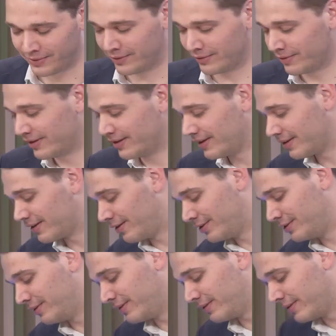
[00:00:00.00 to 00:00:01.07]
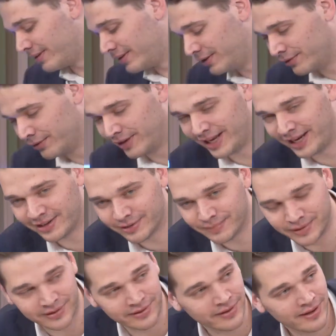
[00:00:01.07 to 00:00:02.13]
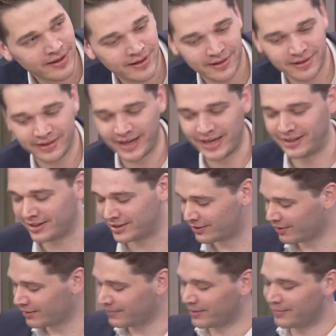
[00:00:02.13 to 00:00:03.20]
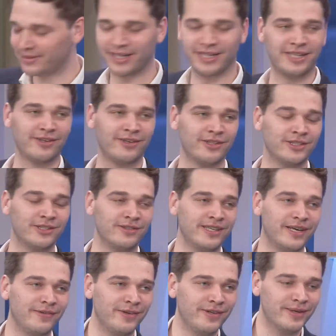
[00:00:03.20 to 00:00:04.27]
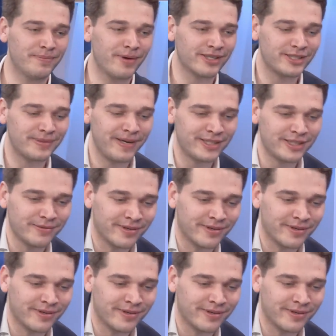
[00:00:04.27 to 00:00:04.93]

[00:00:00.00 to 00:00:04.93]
will go to you later. But at this current moment, I can also give you the participation